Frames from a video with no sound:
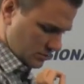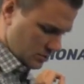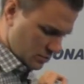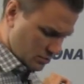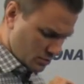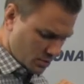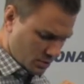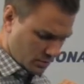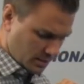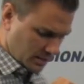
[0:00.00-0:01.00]
So
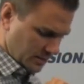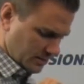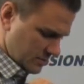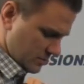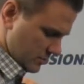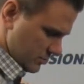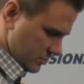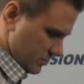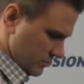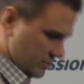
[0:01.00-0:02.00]
what I like to do
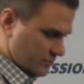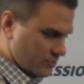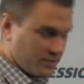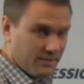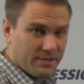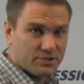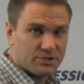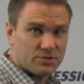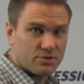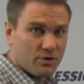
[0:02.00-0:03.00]
is I'm going to bring the
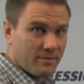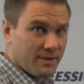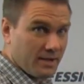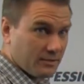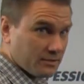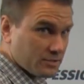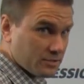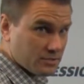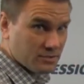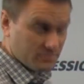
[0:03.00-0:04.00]
patient's arm out
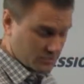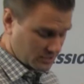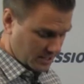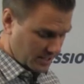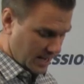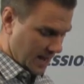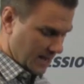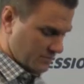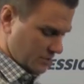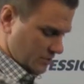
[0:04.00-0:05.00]
into some slight
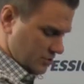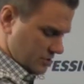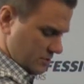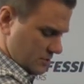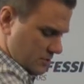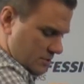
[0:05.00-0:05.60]
abduction